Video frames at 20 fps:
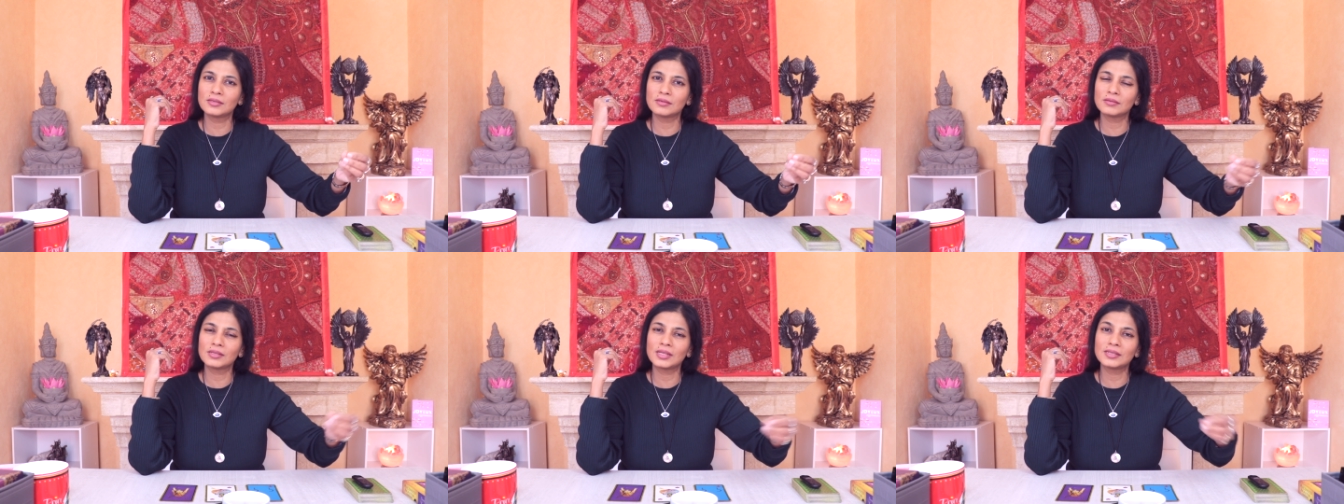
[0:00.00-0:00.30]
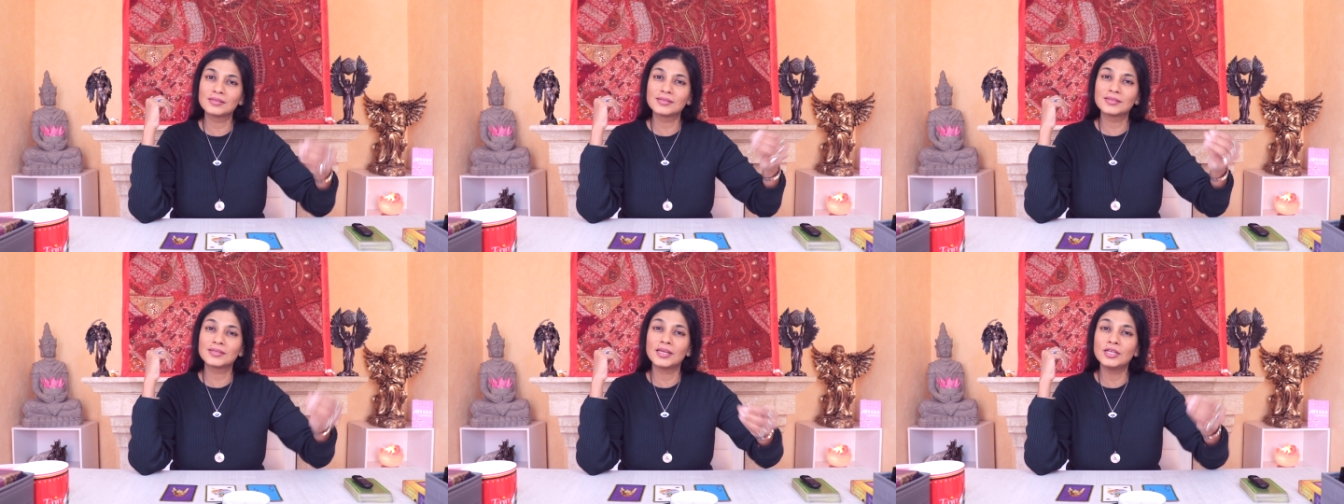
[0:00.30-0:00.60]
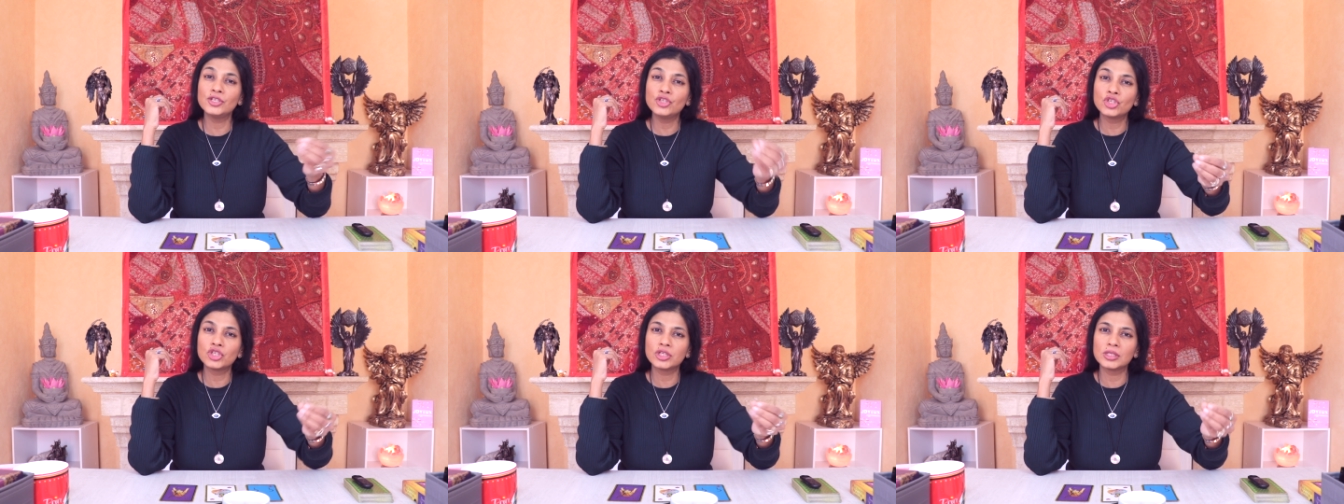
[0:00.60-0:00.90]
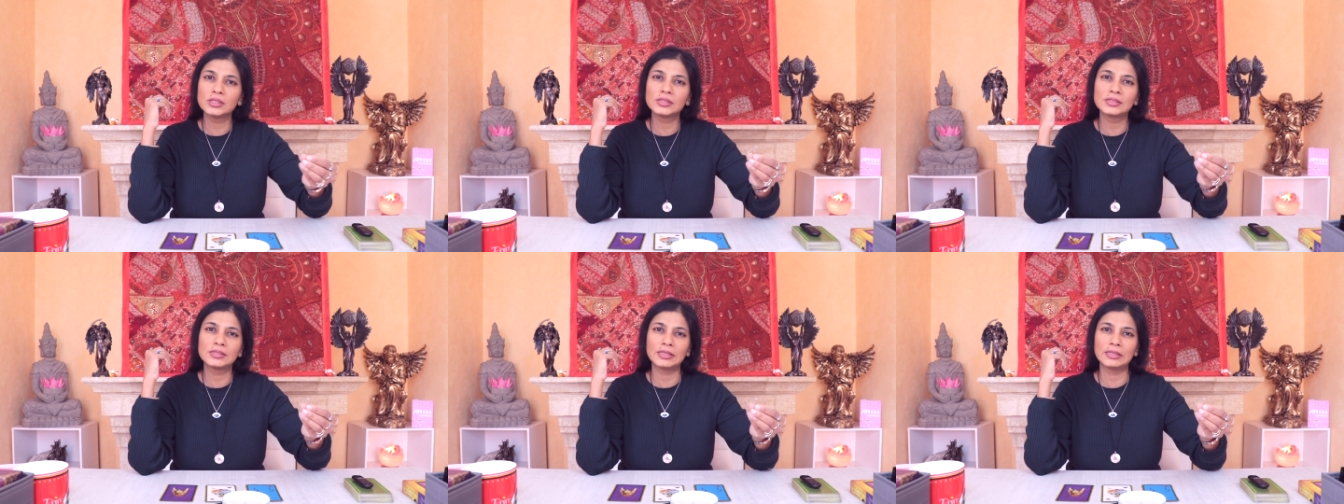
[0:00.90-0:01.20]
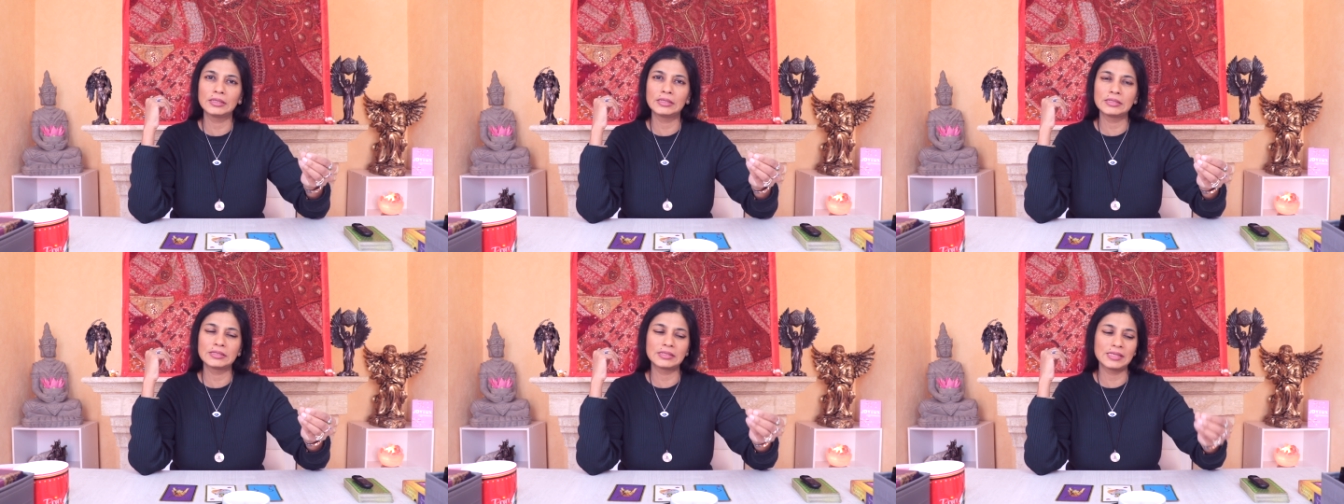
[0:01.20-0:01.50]
that sensual
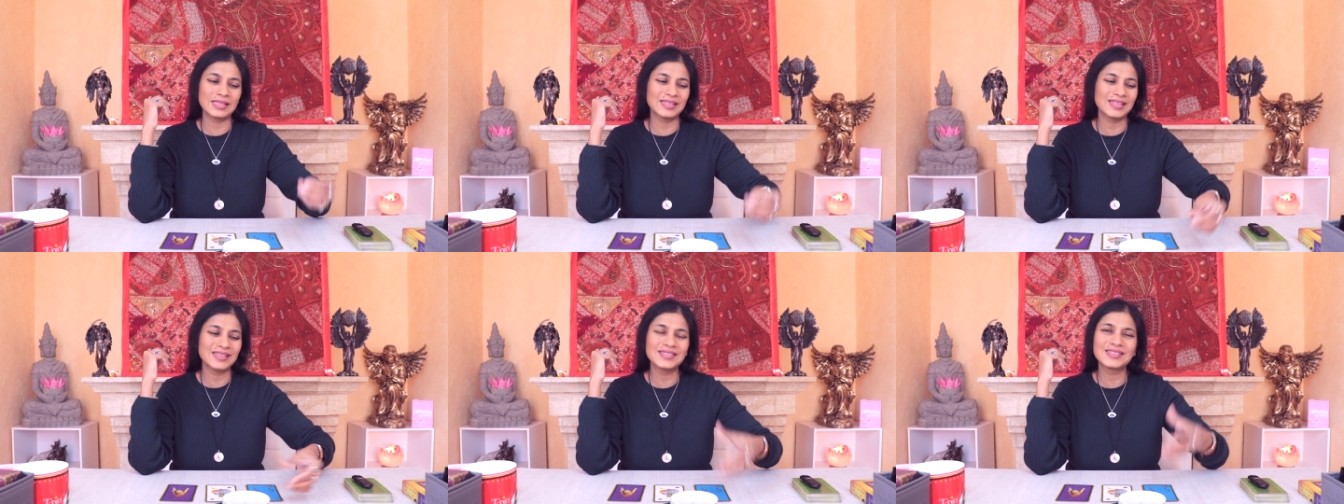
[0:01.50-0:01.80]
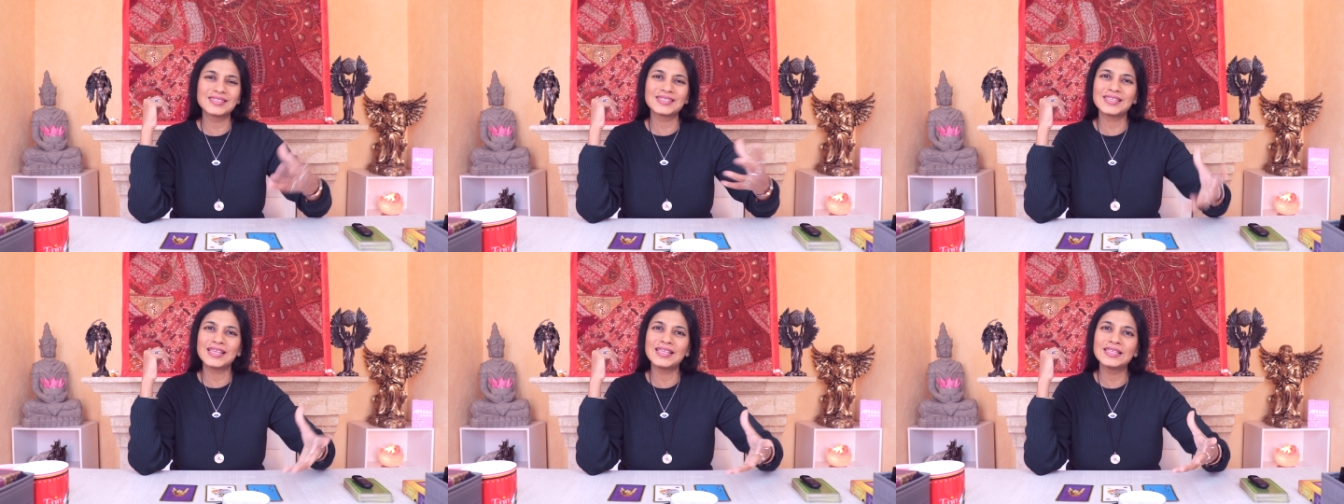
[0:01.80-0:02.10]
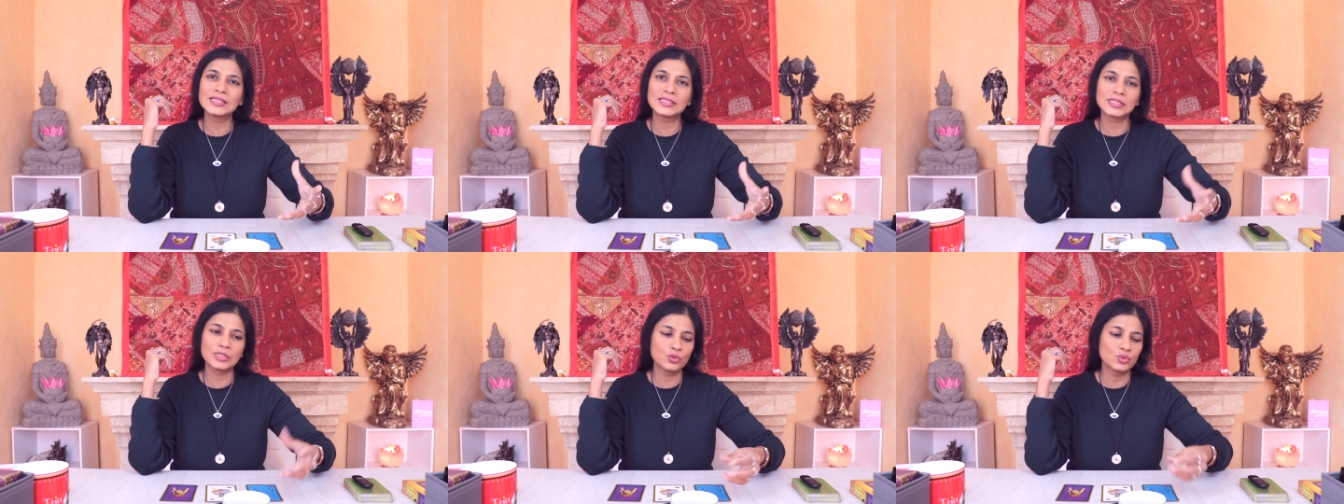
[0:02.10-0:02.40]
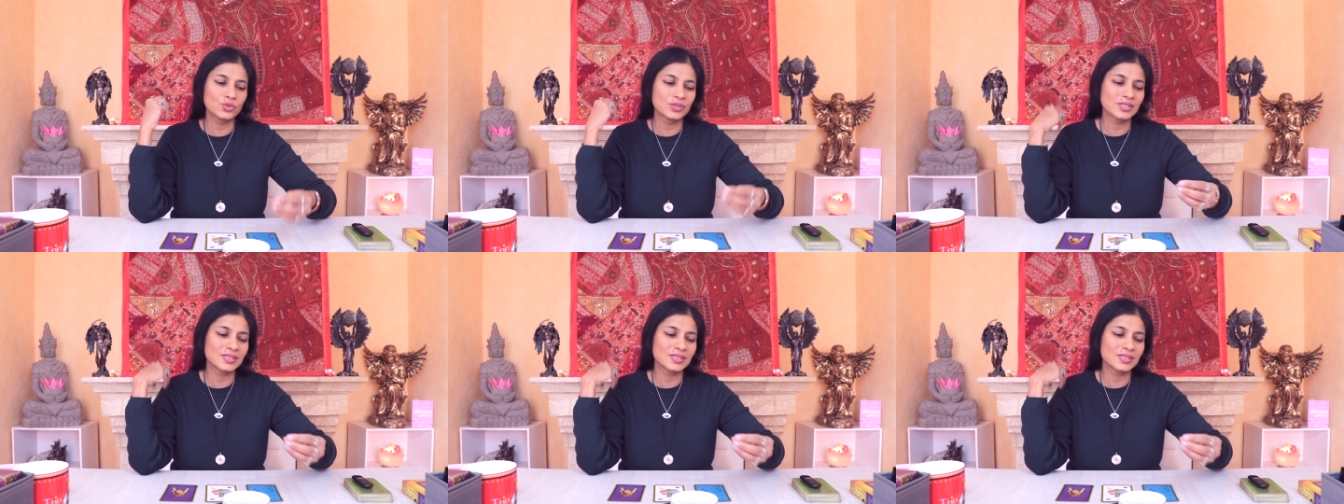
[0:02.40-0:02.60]
thing, is that the sense,